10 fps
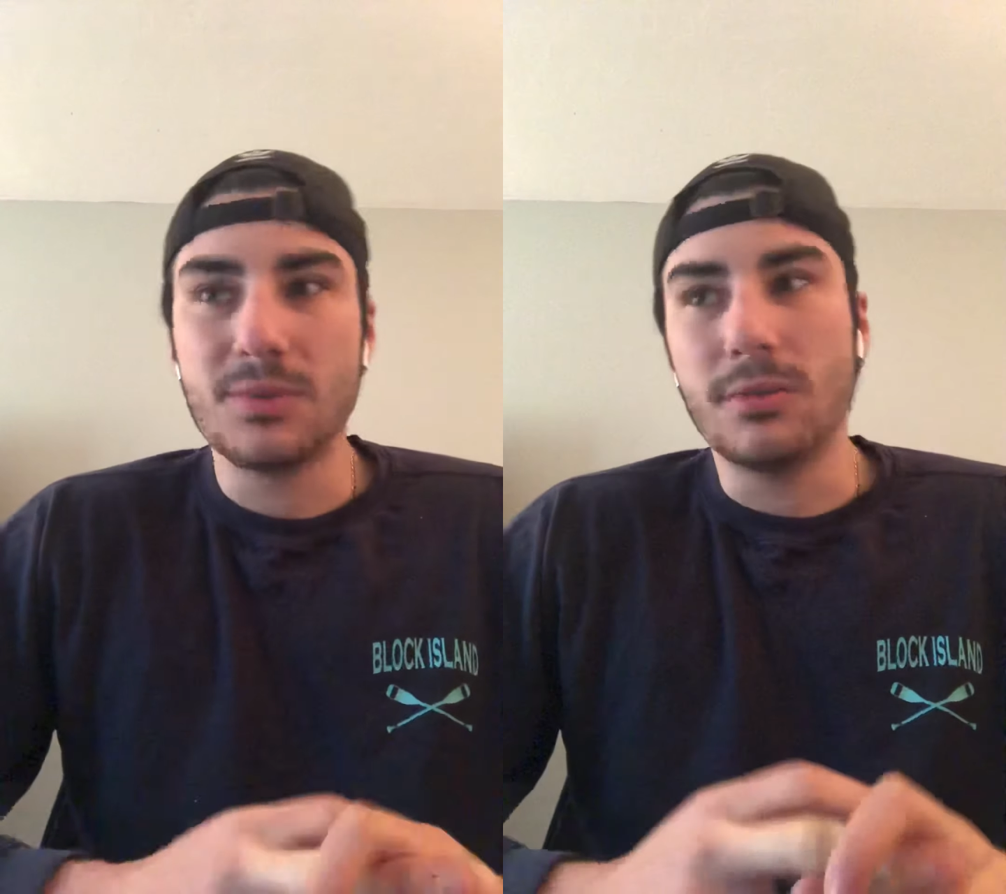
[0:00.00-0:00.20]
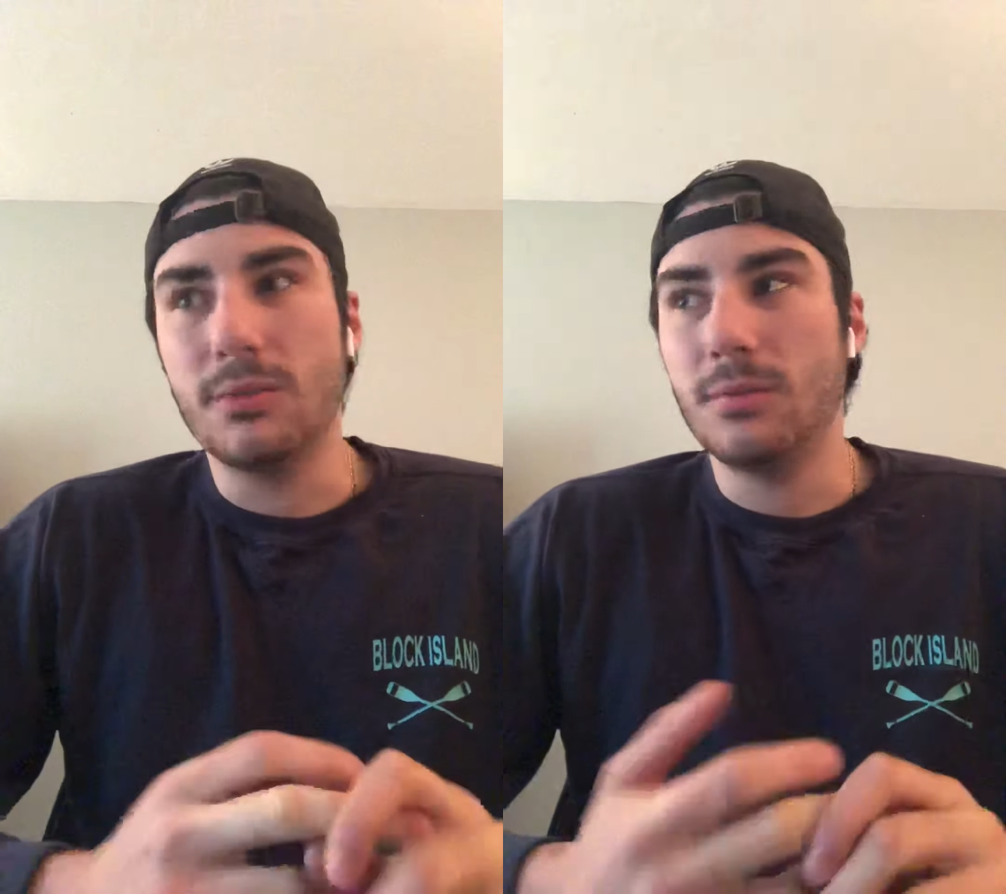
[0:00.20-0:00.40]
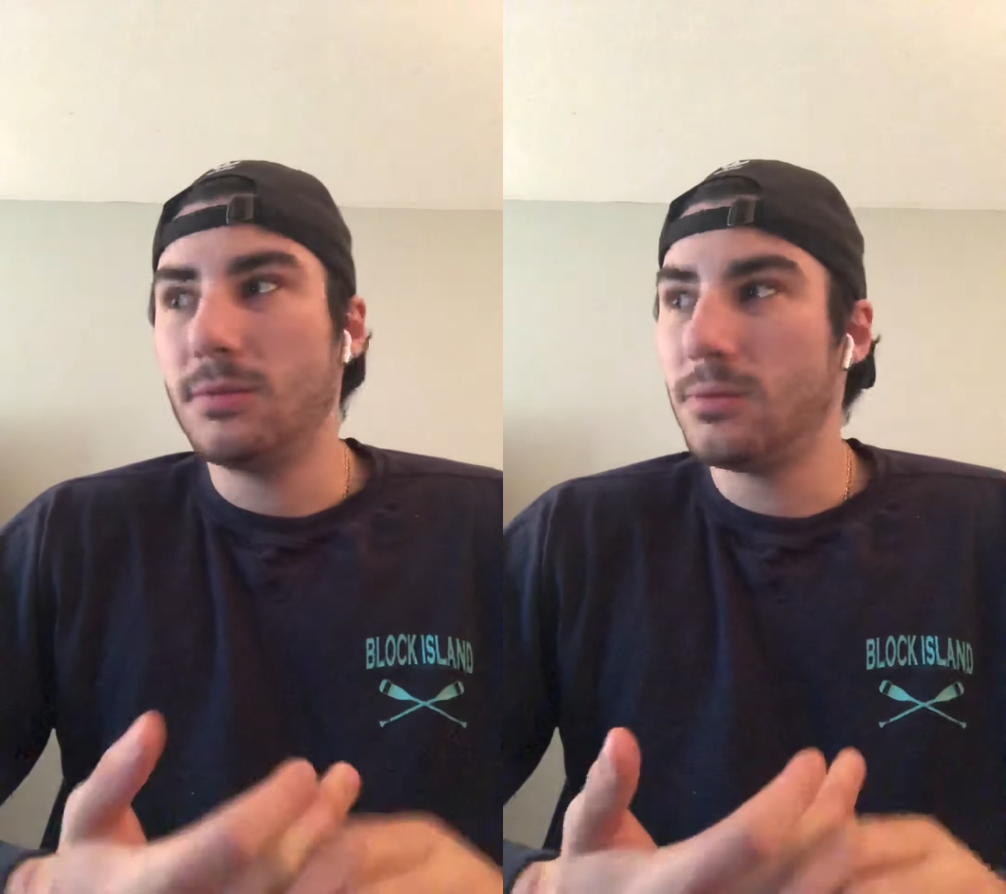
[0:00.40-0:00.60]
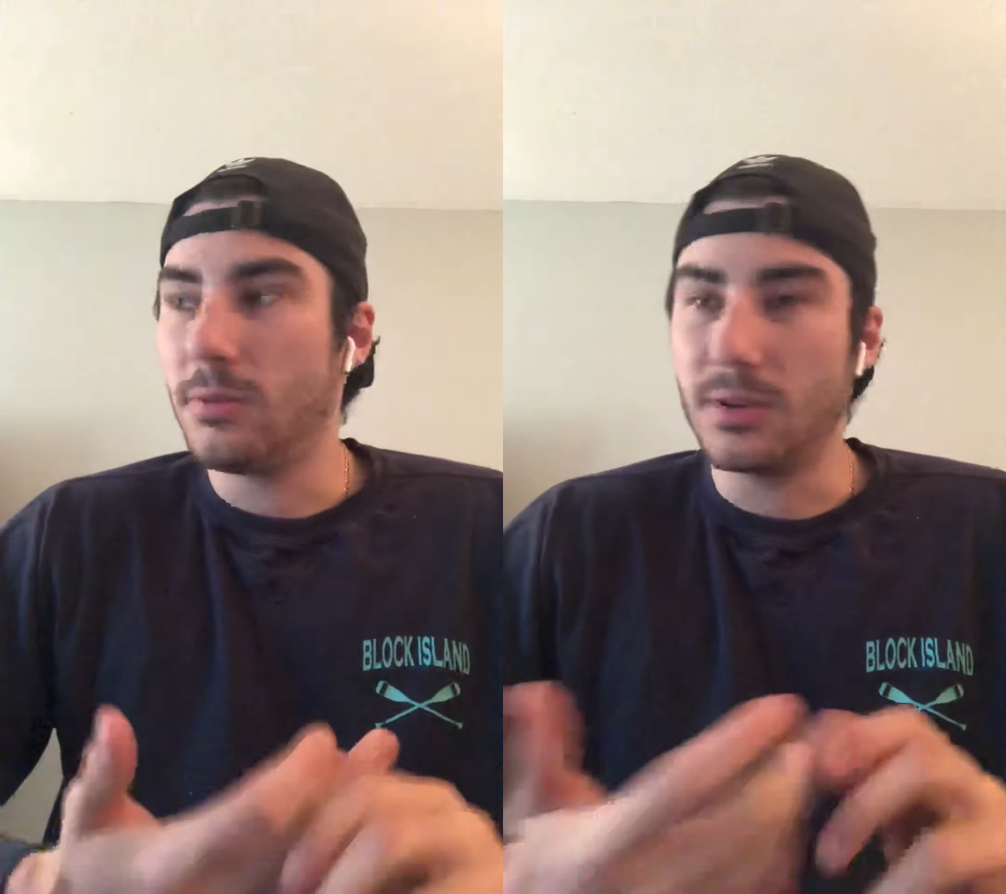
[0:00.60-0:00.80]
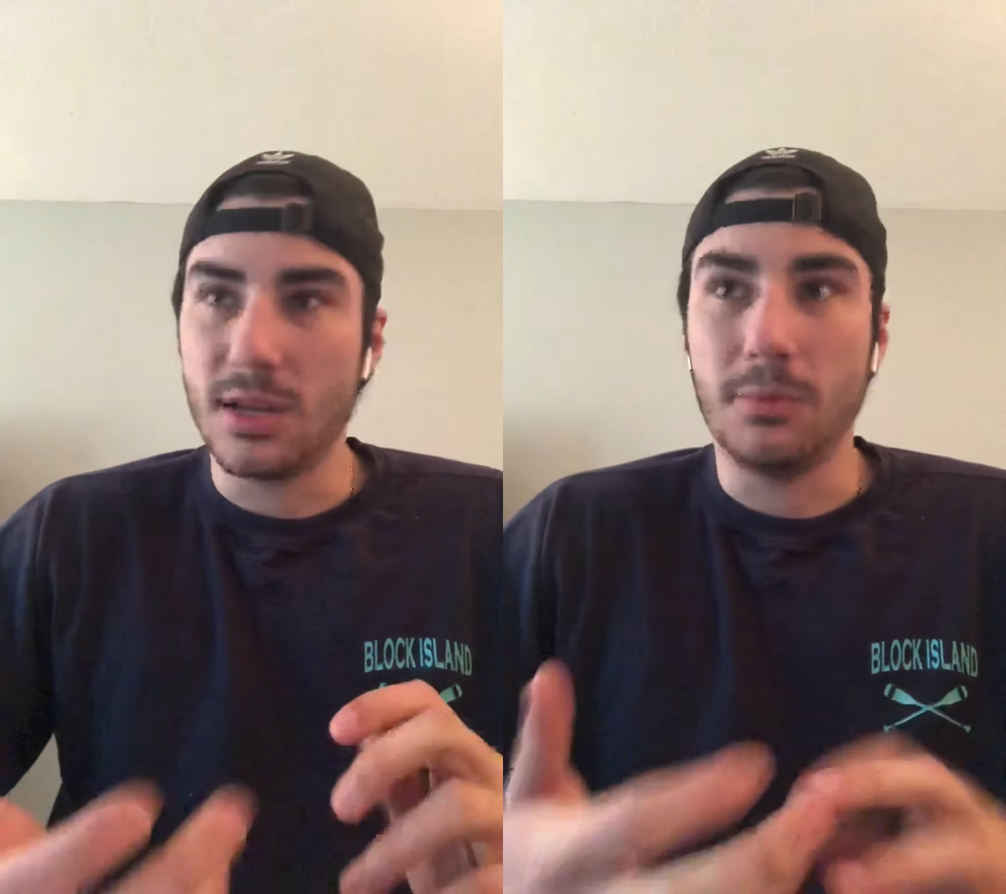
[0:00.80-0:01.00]
So,
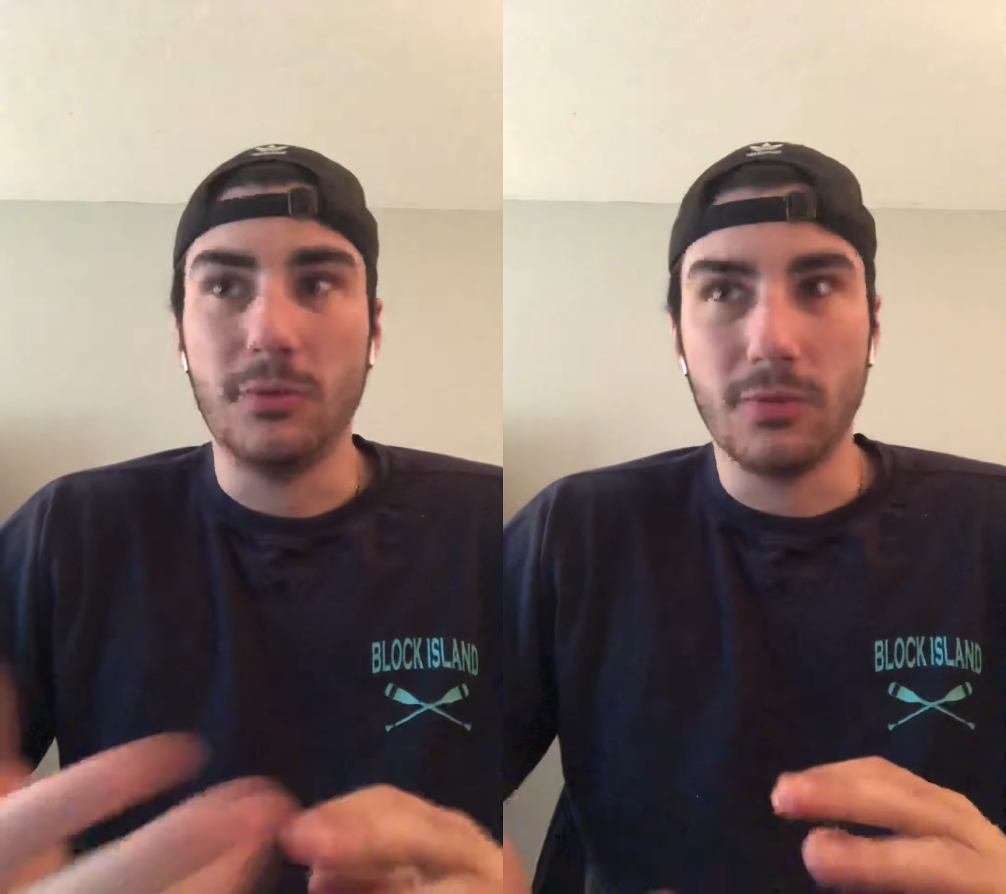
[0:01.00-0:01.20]
for example,